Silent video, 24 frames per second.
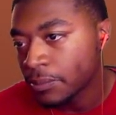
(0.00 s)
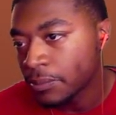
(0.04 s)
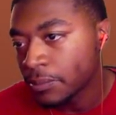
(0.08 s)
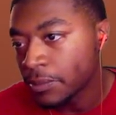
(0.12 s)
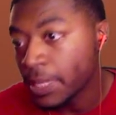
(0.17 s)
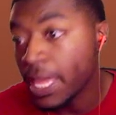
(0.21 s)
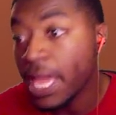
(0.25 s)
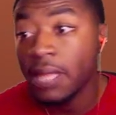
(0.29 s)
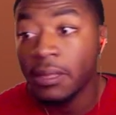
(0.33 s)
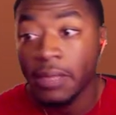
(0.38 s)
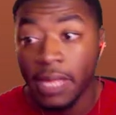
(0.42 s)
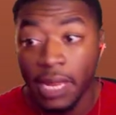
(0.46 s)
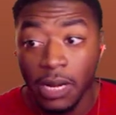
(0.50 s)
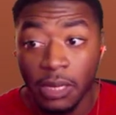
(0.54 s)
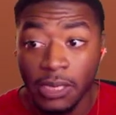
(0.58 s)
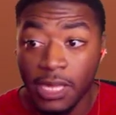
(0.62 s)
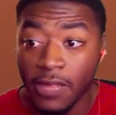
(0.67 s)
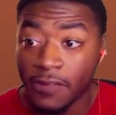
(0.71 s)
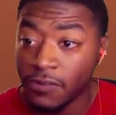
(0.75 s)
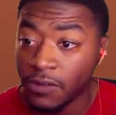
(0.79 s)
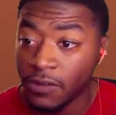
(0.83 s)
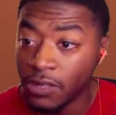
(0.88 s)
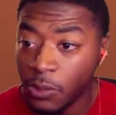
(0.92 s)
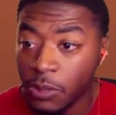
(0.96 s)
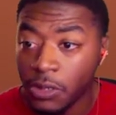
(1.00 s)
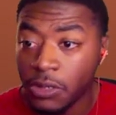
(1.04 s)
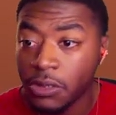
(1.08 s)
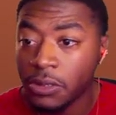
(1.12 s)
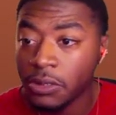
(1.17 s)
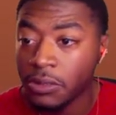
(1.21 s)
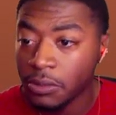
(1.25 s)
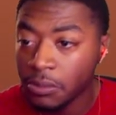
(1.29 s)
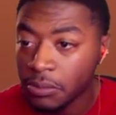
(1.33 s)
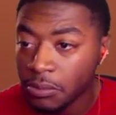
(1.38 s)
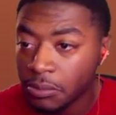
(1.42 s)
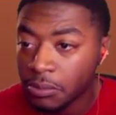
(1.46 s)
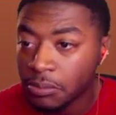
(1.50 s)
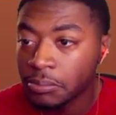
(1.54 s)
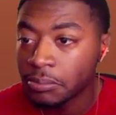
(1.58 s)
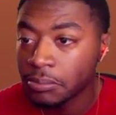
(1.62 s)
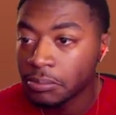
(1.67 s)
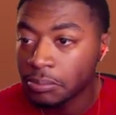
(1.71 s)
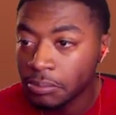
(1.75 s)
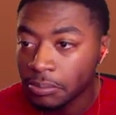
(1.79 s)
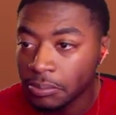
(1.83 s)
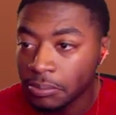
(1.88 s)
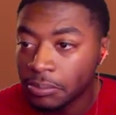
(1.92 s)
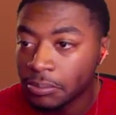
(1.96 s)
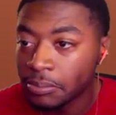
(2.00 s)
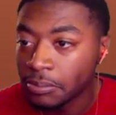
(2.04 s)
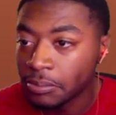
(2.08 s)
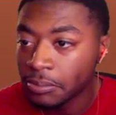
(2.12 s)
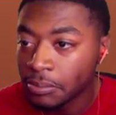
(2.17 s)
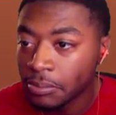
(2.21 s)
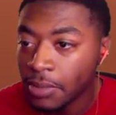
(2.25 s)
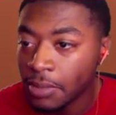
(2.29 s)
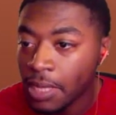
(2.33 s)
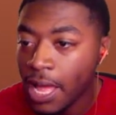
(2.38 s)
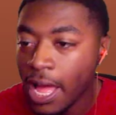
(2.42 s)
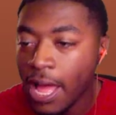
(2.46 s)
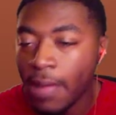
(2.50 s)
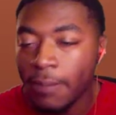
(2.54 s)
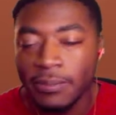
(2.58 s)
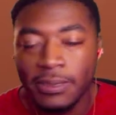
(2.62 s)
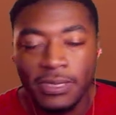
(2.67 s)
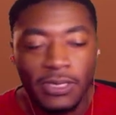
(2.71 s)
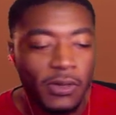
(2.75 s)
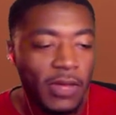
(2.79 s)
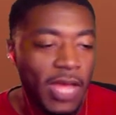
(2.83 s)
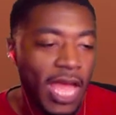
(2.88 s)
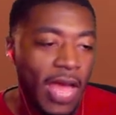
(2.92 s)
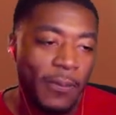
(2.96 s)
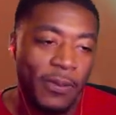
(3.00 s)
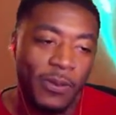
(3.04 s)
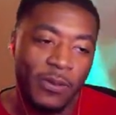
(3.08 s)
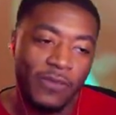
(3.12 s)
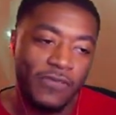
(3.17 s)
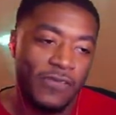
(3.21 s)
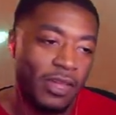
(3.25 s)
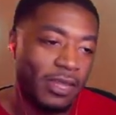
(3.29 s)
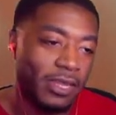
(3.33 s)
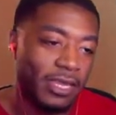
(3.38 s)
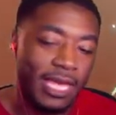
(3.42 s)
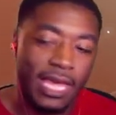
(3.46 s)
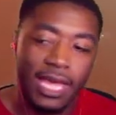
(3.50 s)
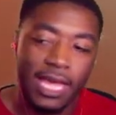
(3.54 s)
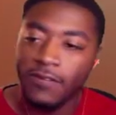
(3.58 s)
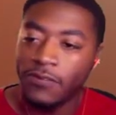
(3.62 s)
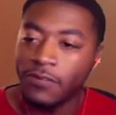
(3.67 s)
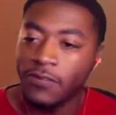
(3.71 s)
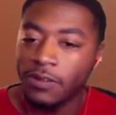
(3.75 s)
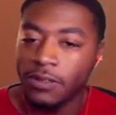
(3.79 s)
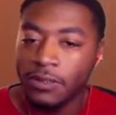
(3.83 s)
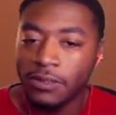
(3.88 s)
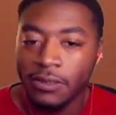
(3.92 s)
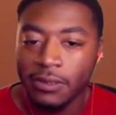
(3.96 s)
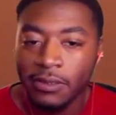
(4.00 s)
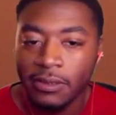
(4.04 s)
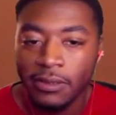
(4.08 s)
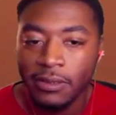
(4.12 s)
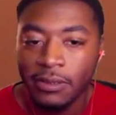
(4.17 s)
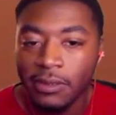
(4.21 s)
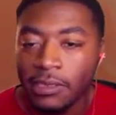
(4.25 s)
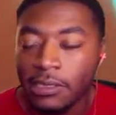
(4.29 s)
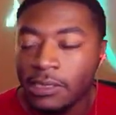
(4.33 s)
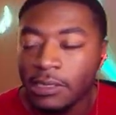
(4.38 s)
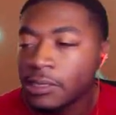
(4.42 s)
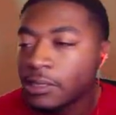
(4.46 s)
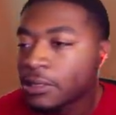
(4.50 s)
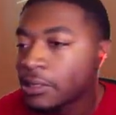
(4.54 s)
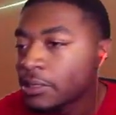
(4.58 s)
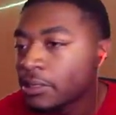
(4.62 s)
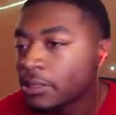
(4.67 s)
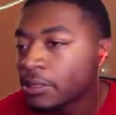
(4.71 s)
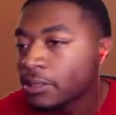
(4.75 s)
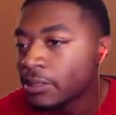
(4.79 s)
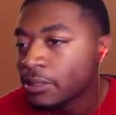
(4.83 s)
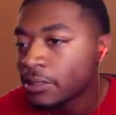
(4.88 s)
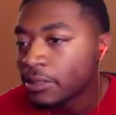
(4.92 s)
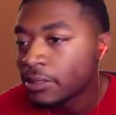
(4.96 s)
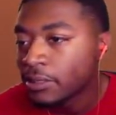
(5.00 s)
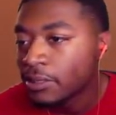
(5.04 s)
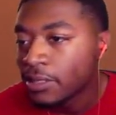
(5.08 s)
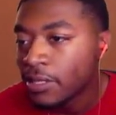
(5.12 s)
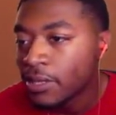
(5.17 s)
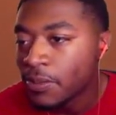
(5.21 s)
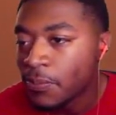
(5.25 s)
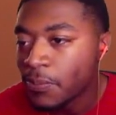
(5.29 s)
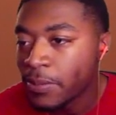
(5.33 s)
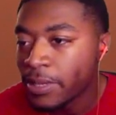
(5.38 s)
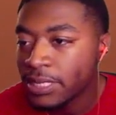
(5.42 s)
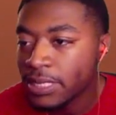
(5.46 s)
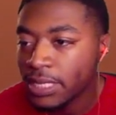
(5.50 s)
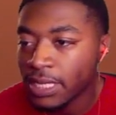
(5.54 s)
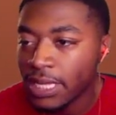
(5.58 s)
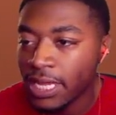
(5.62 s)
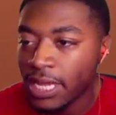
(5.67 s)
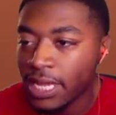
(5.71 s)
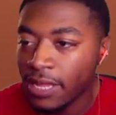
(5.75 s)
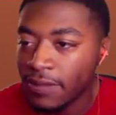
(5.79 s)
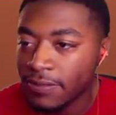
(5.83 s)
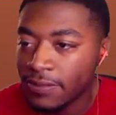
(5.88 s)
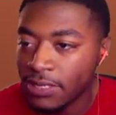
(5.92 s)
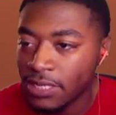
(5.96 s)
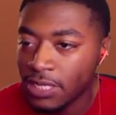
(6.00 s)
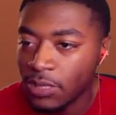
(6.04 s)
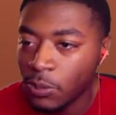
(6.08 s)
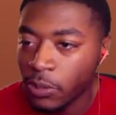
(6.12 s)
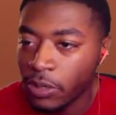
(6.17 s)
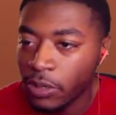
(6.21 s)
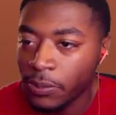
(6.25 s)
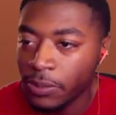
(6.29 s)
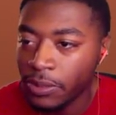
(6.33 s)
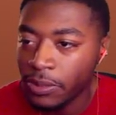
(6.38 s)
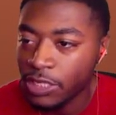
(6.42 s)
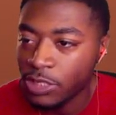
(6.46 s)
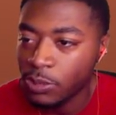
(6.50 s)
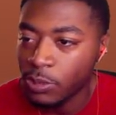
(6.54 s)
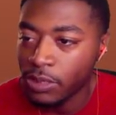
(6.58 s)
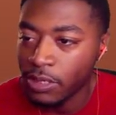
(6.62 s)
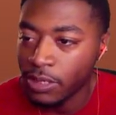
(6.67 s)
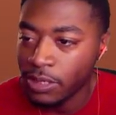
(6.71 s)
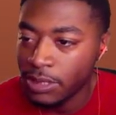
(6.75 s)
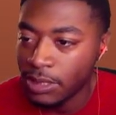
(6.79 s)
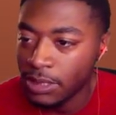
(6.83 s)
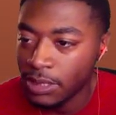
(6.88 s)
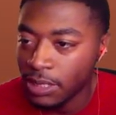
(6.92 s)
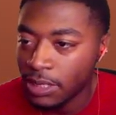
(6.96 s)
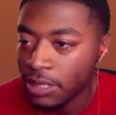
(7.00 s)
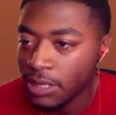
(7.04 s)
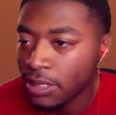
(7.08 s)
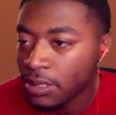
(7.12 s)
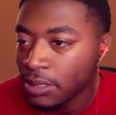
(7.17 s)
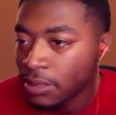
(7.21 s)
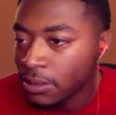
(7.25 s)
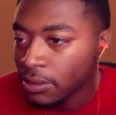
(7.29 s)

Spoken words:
Yeah, that'll definitely work. I'm so happy we finally have one. Missed the KFC one, but this one looks sick.